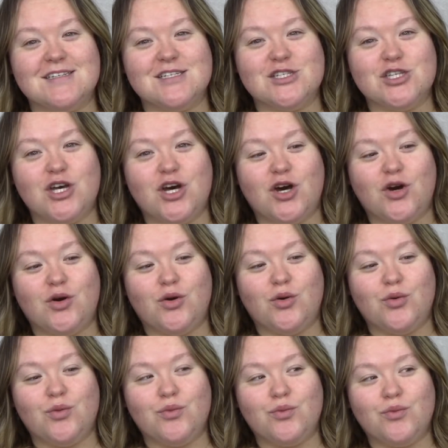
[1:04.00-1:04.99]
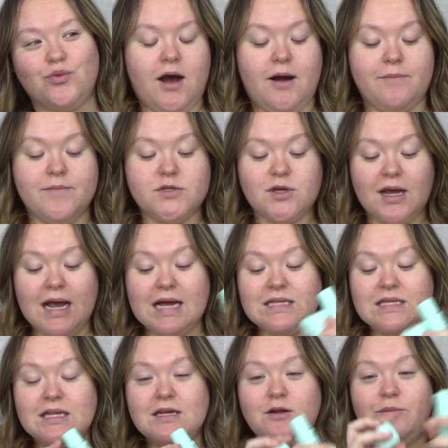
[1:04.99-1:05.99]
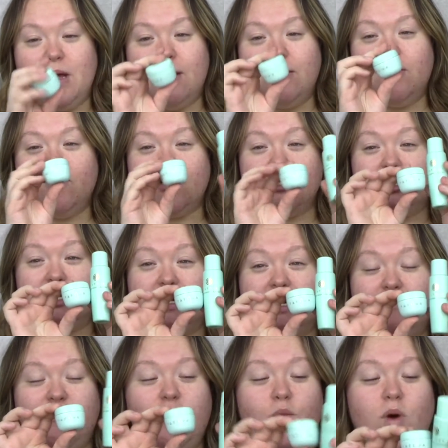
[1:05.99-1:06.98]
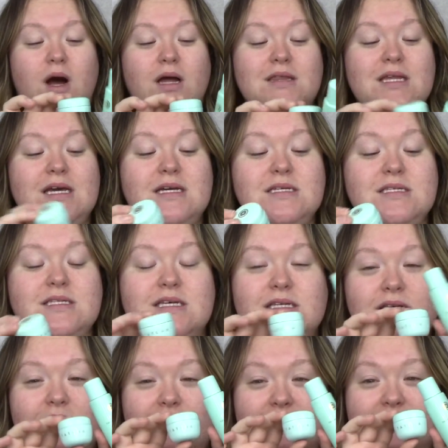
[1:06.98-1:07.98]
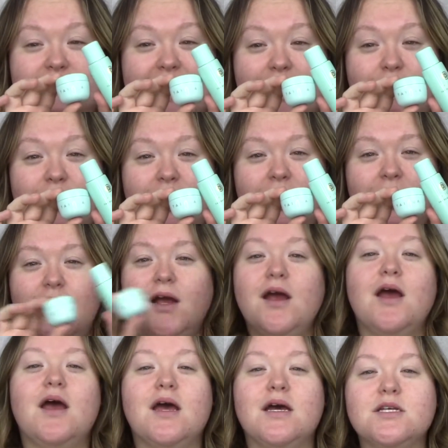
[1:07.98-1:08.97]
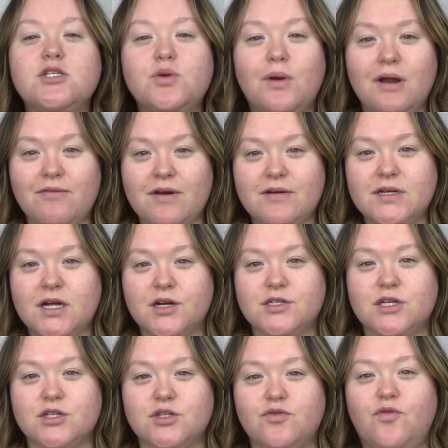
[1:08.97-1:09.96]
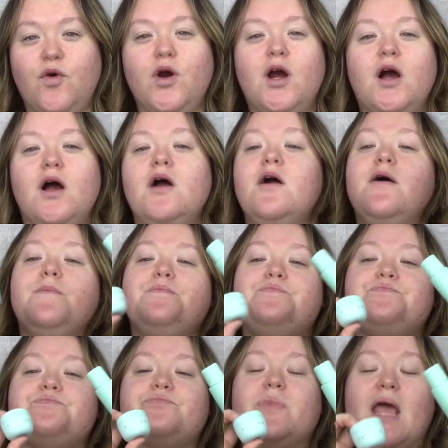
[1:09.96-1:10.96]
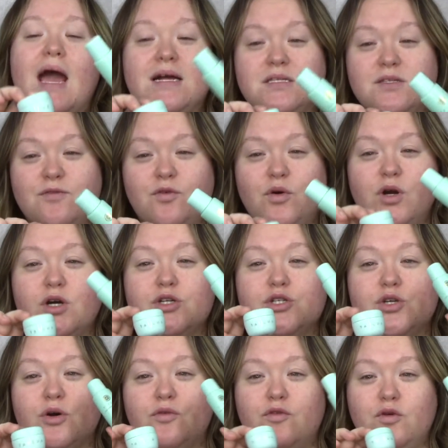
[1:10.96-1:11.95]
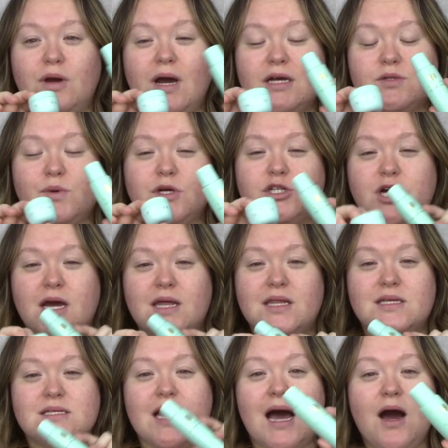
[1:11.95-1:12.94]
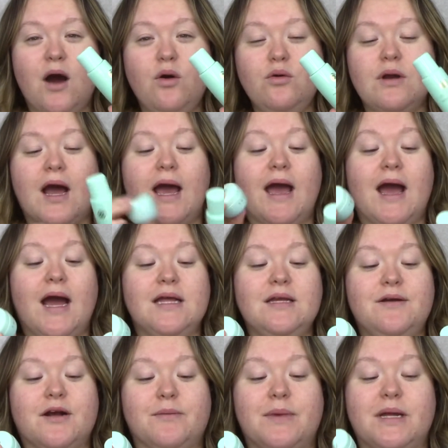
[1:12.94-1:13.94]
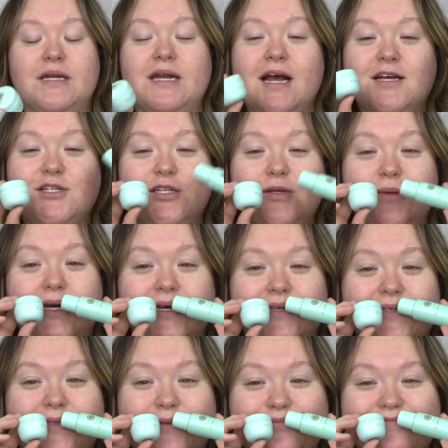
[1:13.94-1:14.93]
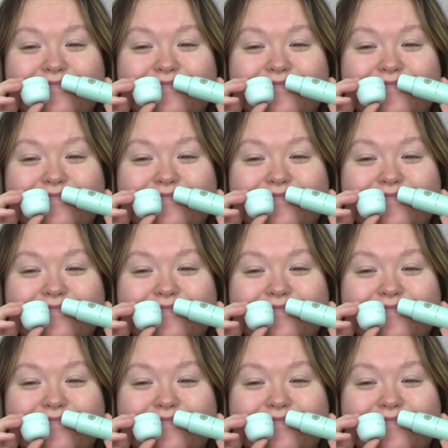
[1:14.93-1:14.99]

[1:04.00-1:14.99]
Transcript: so I got the little baby version. If you want these, this little set right here is $25 on Sephora, at Sephora. So if you guys want to try this out, I highly recommend it actually because